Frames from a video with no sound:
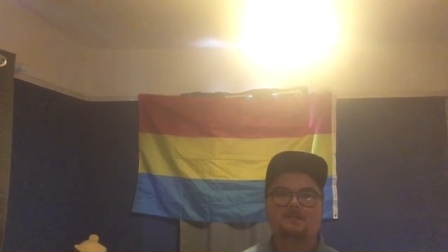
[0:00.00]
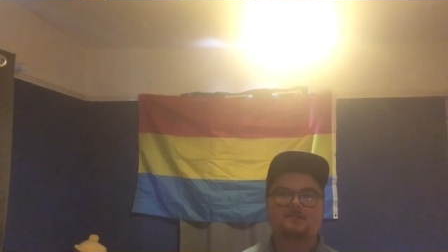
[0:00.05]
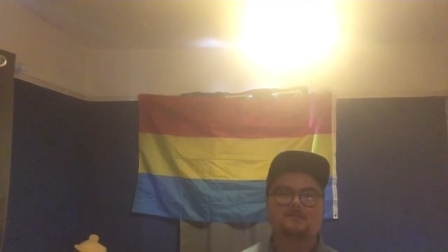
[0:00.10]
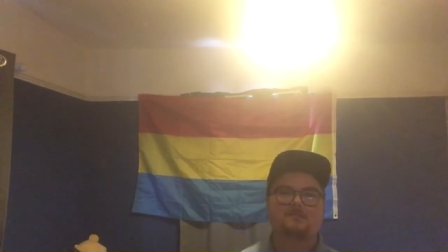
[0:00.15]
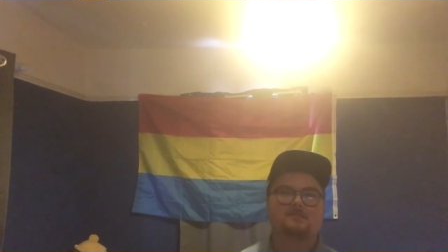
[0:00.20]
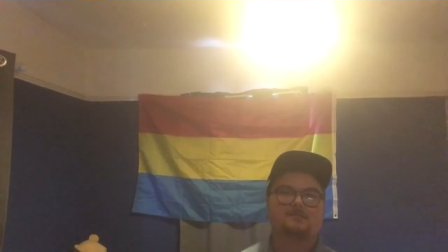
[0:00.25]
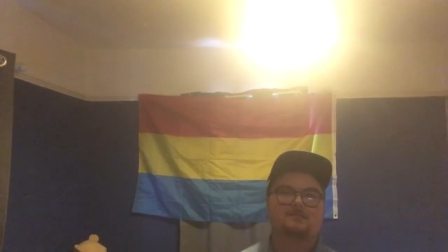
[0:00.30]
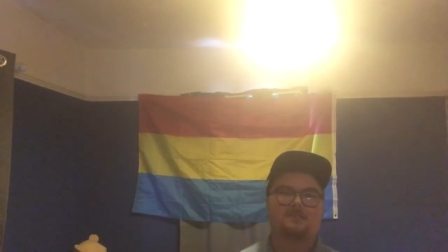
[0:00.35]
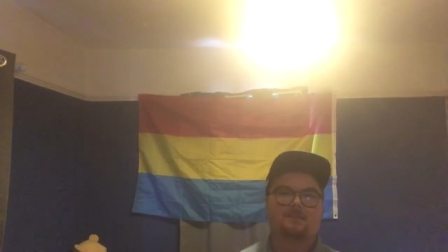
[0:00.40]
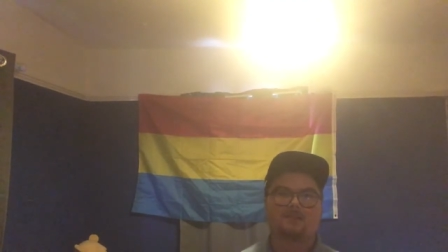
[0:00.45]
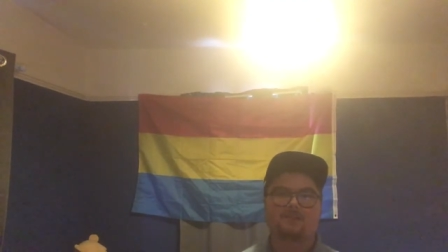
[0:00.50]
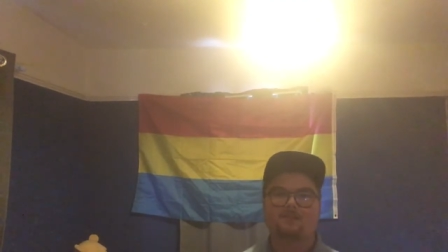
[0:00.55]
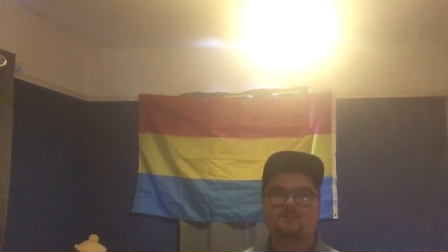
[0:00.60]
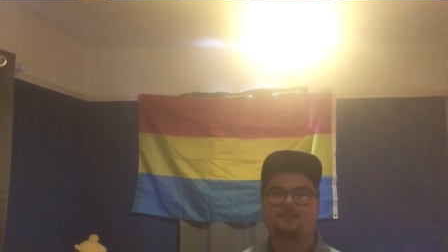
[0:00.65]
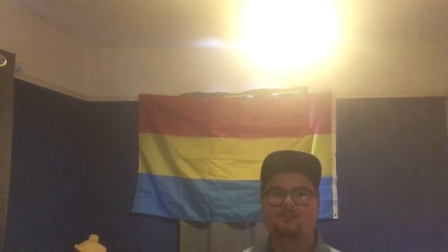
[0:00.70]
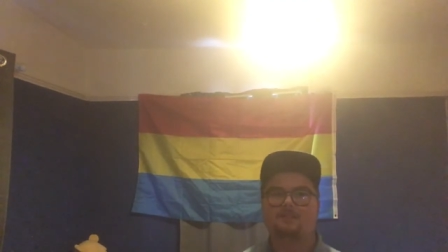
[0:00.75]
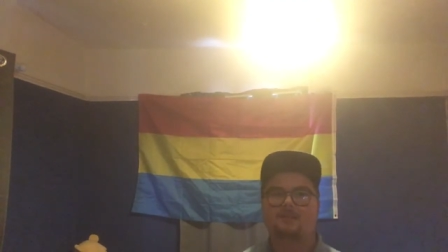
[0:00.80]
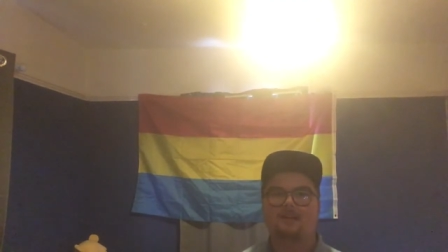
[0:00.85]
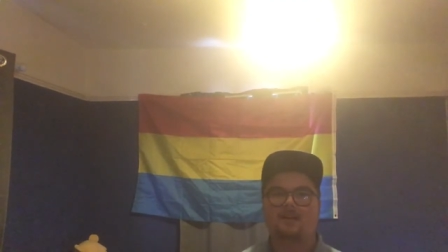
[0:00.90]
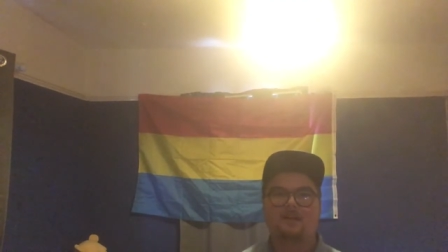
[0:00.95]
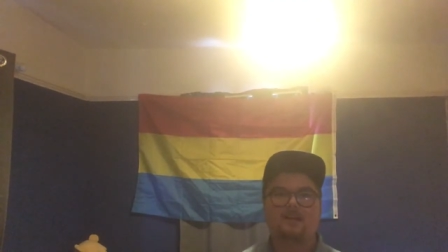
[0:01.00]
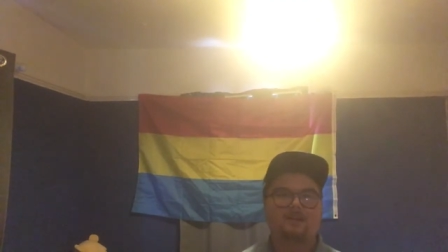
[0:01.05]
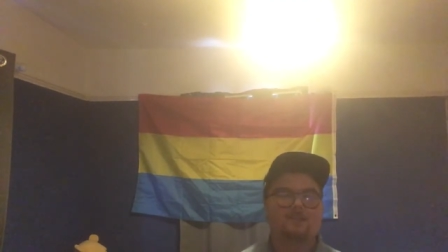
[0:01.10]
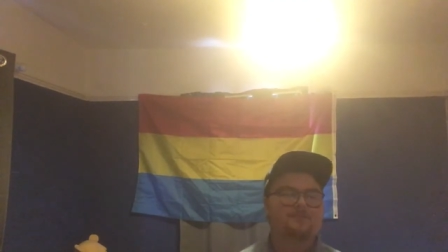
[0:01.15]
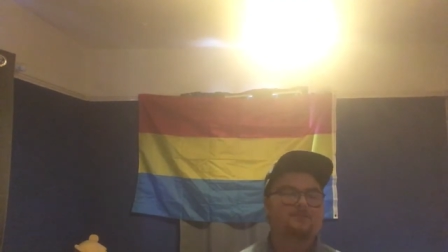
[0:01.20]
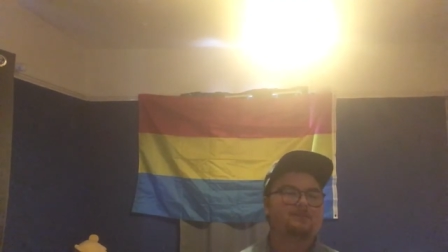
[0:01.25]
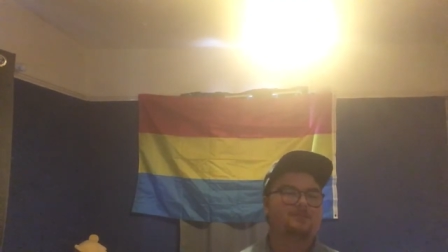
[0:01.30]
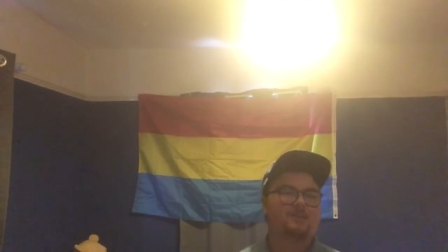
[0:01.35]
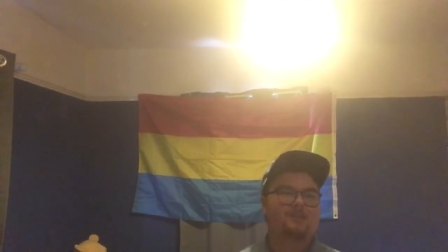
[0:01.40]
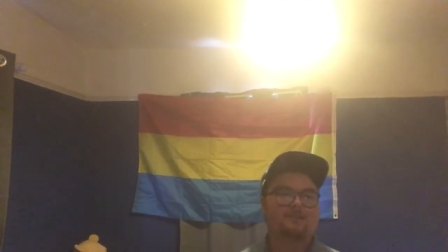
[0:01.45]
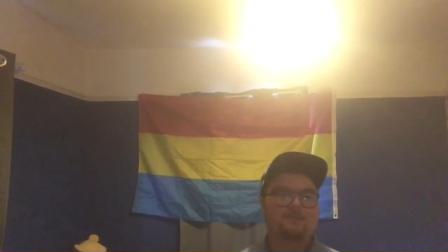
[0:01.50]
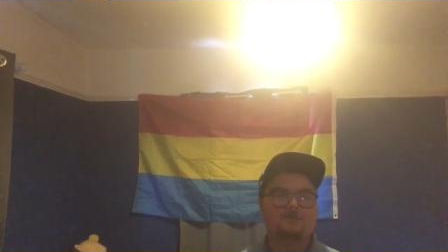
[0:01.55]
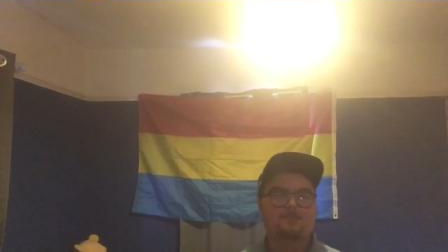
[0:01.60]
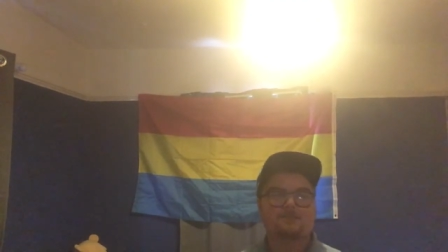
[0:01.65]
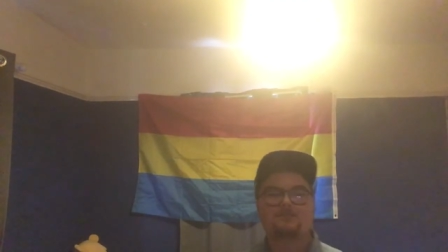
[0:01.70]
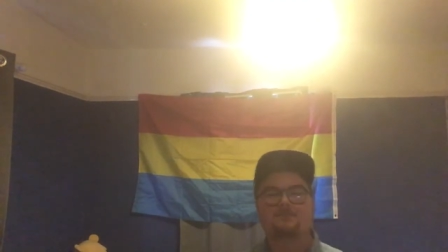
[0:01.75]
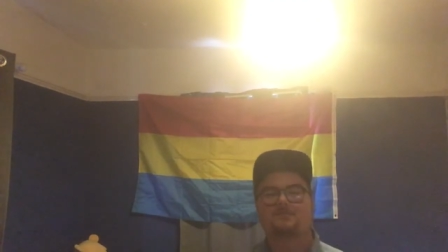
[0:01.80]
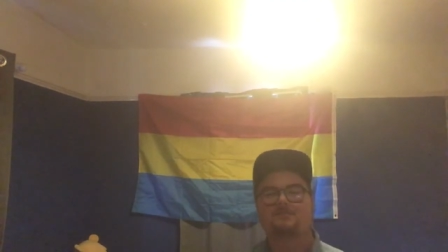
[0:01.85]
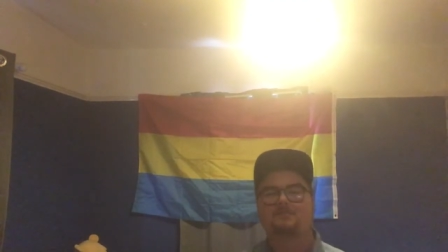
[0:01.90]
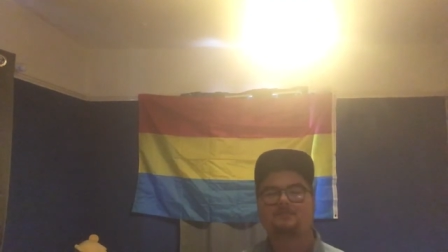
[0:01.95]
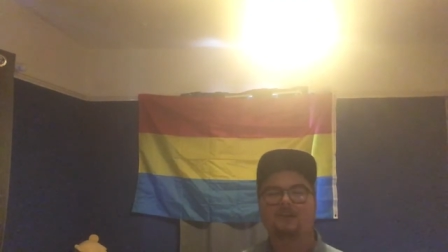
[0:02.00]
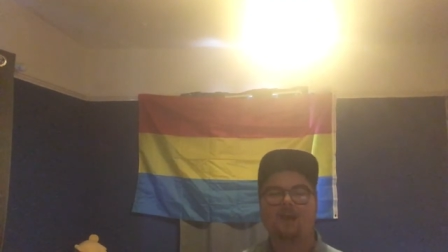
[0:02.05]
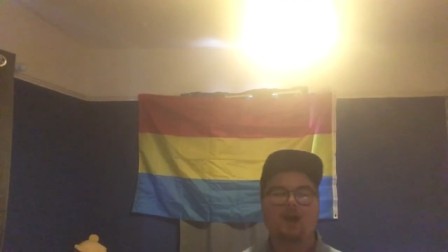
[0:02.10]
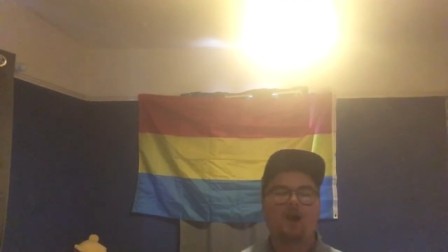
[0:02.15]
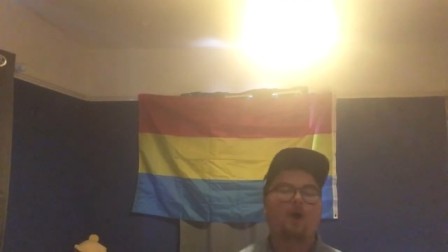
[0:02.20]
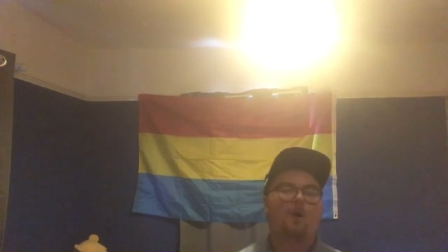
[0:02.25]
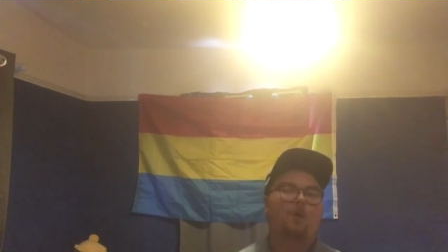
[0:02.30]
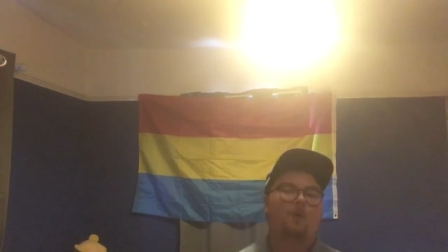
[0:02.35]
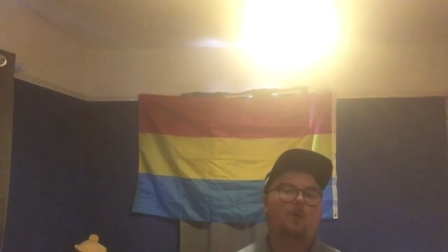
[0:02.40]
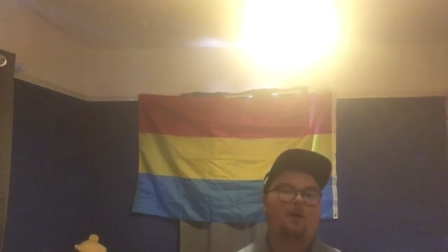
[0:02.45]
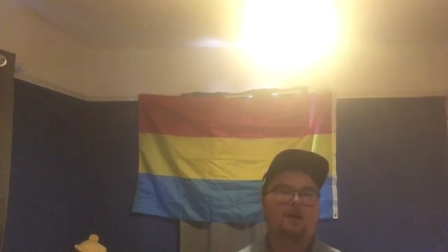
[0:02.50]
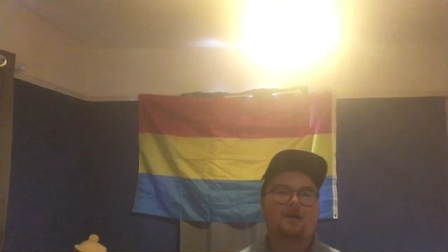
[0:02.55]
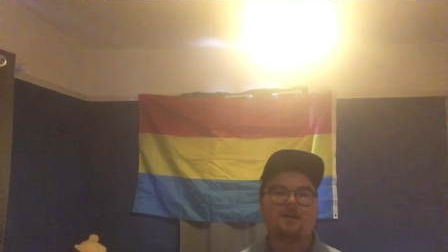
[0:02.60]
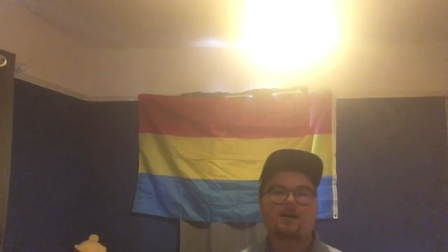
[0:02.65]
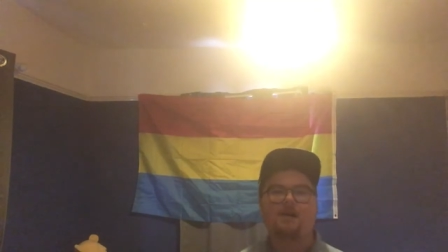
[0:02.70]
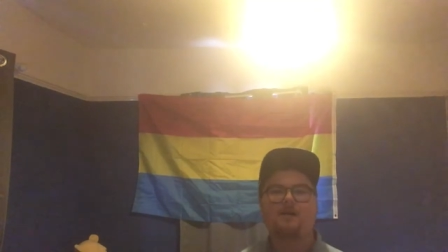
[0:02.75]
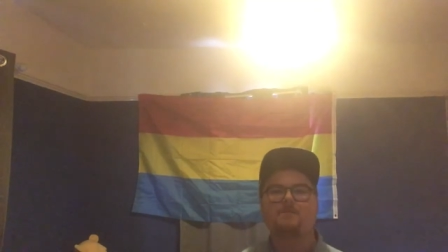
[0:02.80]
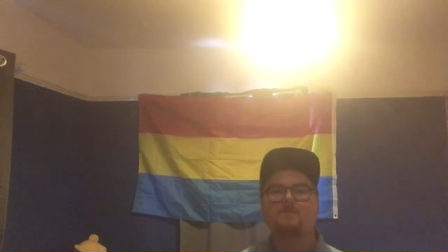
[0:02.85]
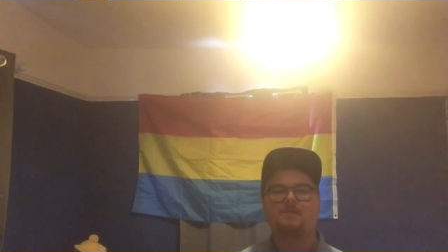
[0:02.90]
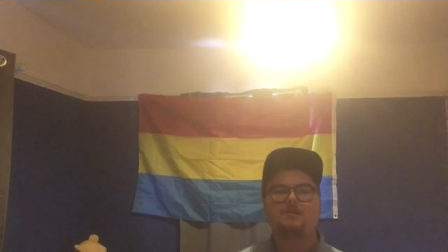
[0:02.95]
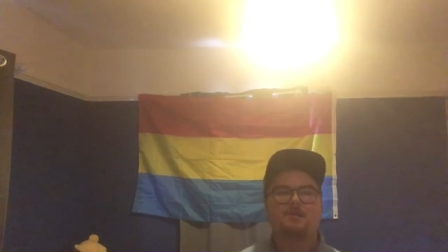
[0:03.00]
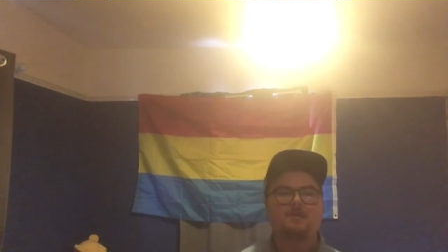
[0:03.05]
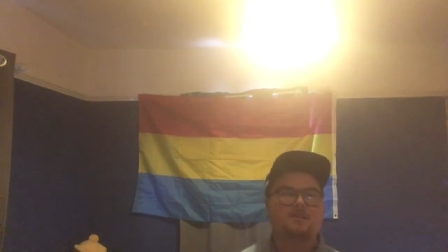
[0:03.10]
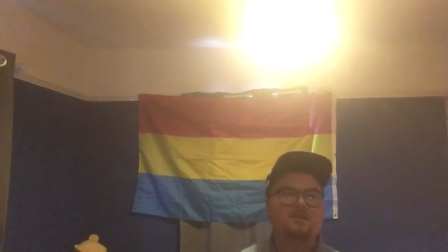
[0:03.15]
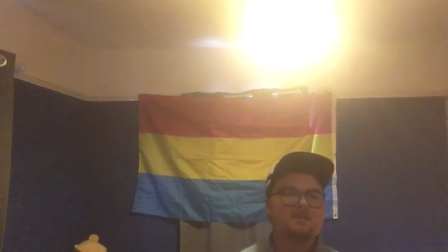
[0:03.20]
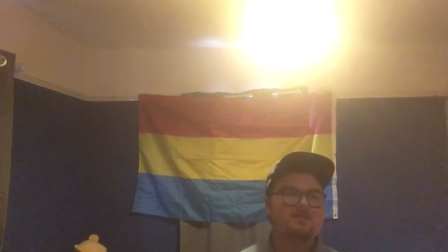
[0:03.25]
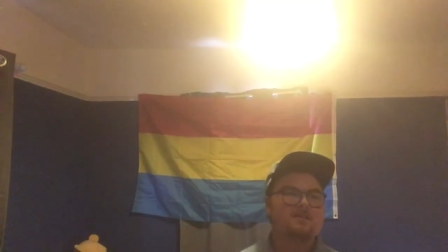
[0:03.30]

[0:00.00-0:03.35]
stick around and you see what I mean.